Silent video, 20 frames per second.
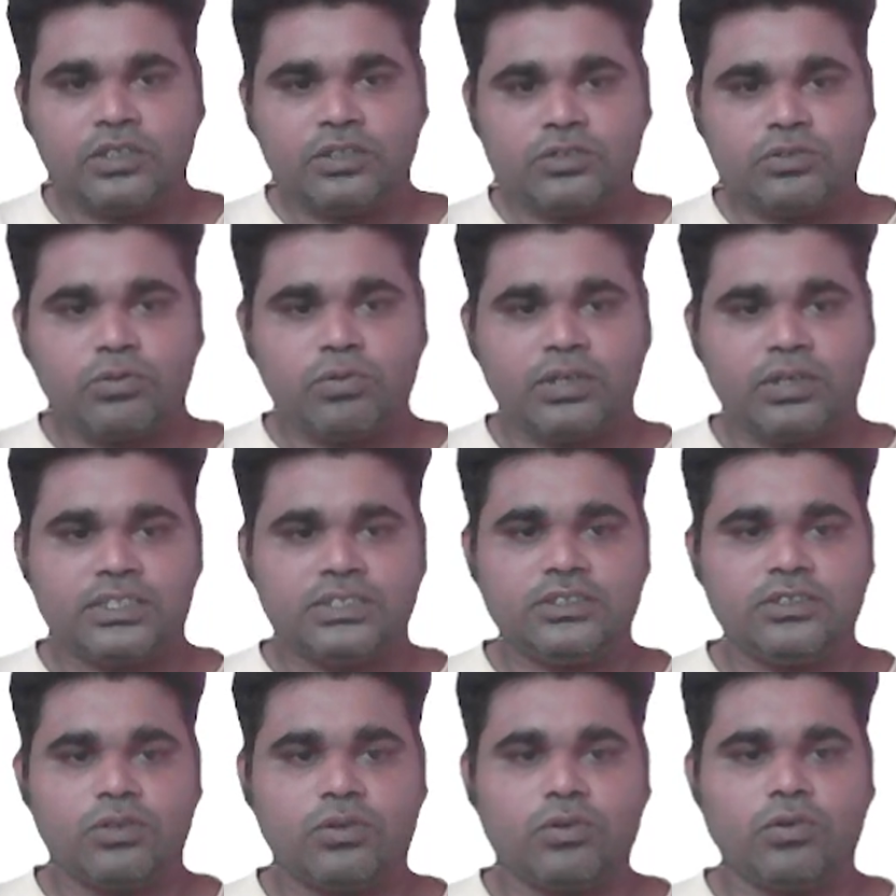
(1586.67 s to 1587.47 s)
So what is
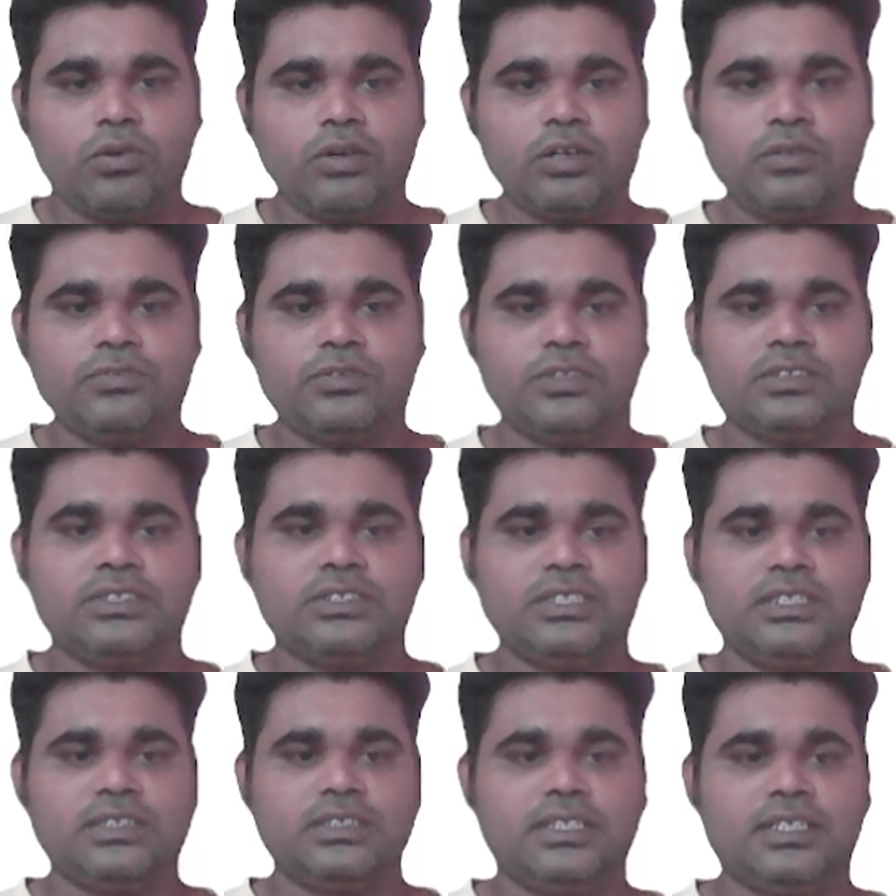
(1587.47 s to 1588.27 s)
the role of the
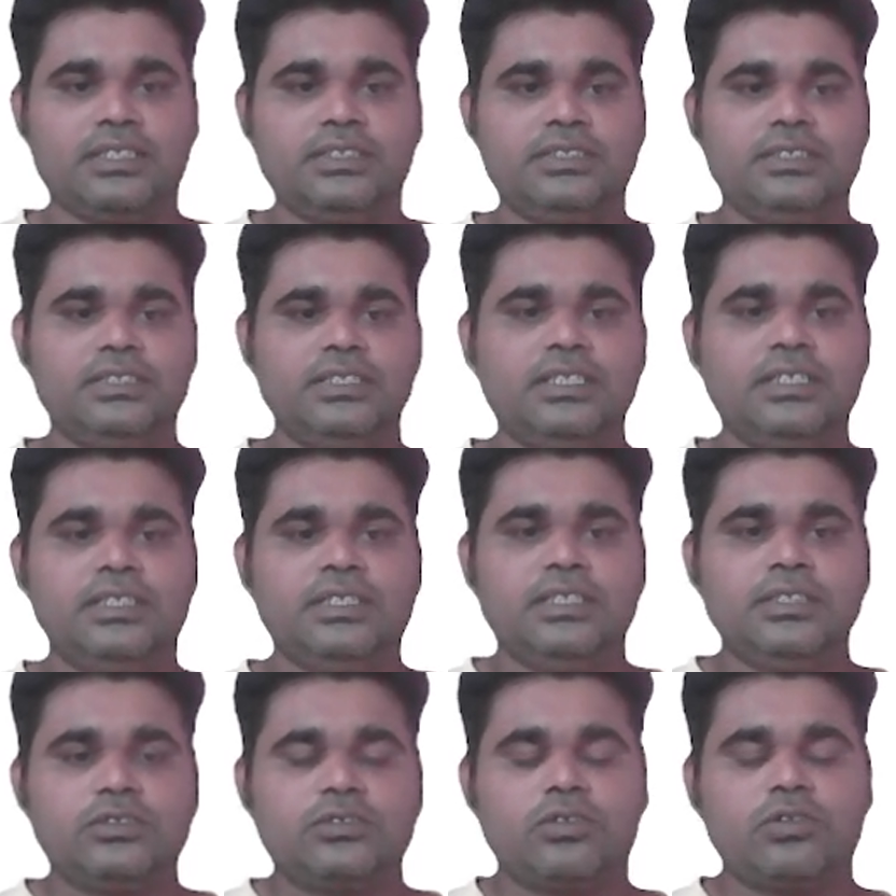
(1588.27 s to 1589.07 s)
synthase?
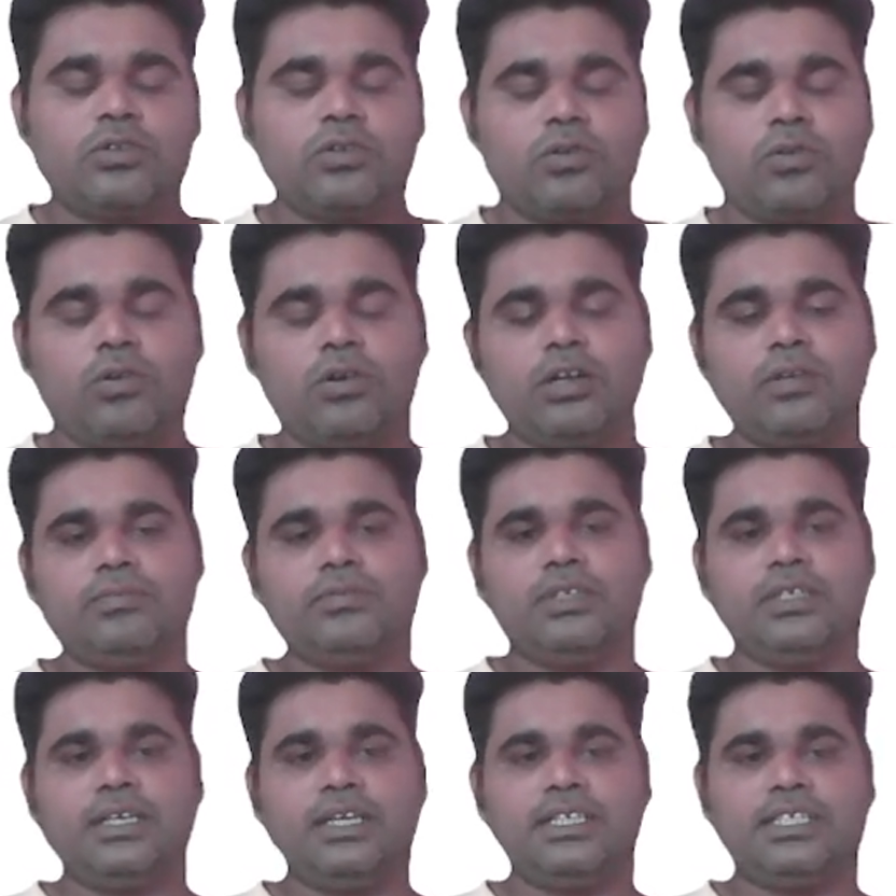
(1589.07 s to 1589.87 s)
So the role of the
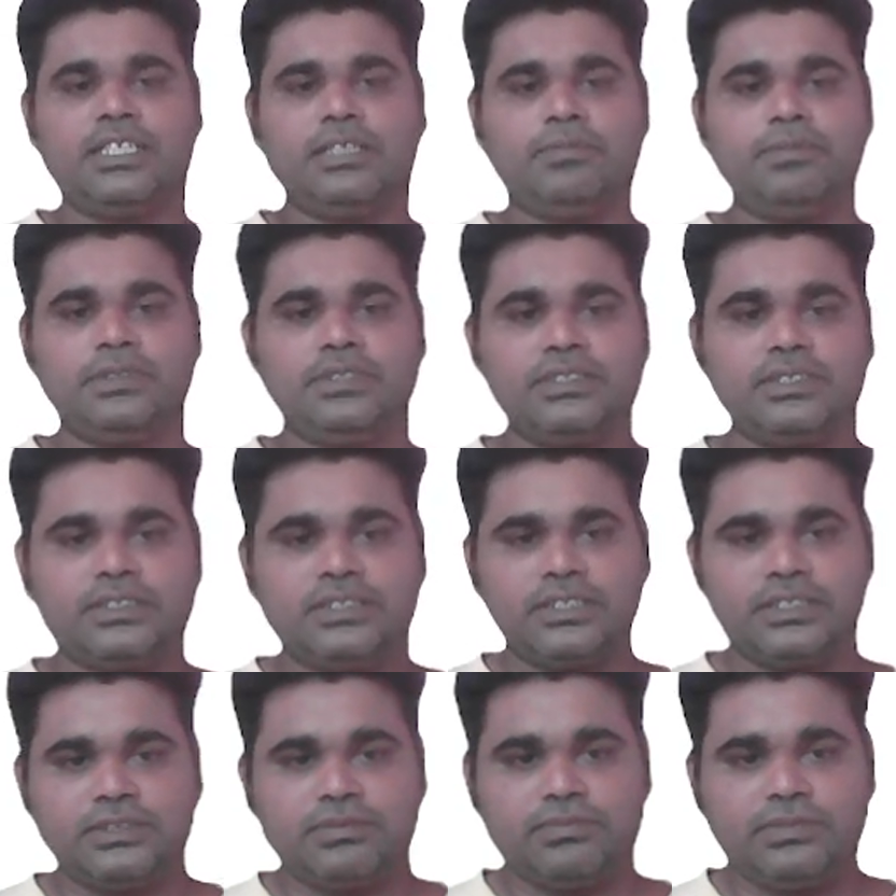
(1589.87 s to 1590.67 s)
ATP
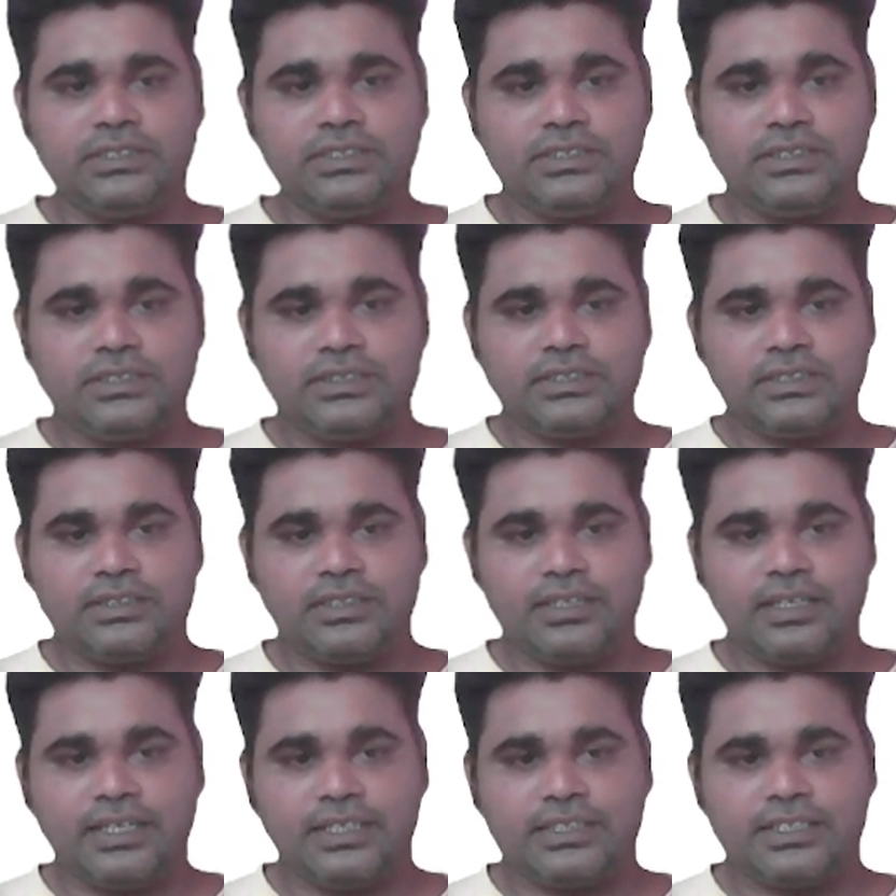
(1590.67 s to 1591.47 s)
synthase means the
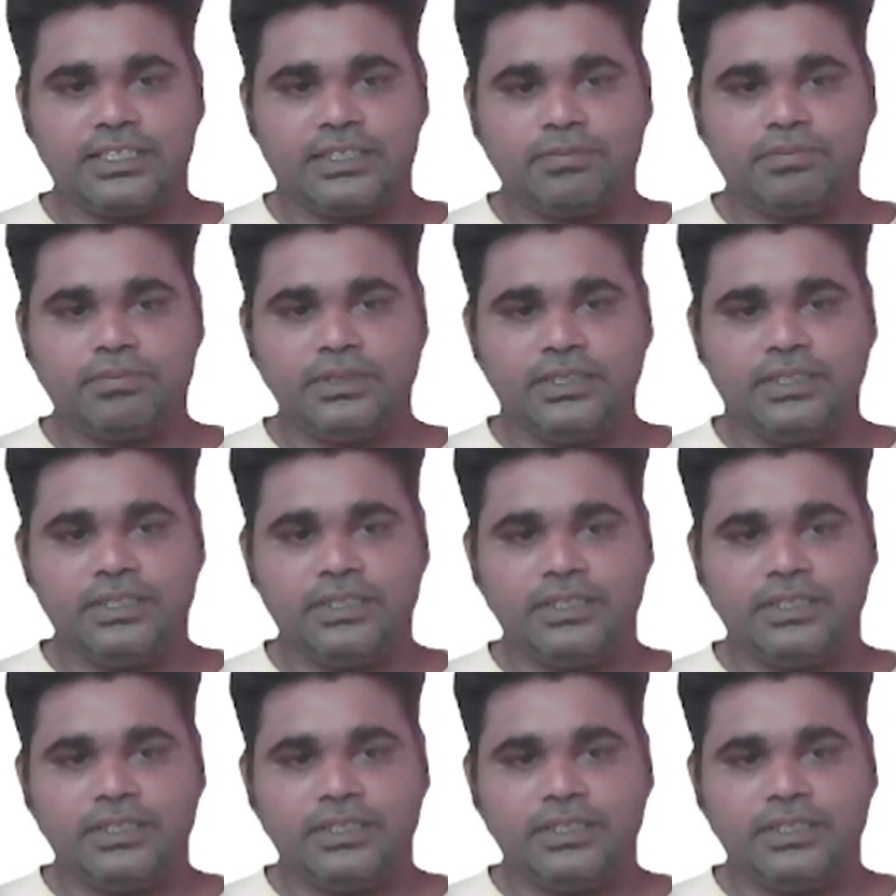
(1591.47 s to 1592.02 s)
ATP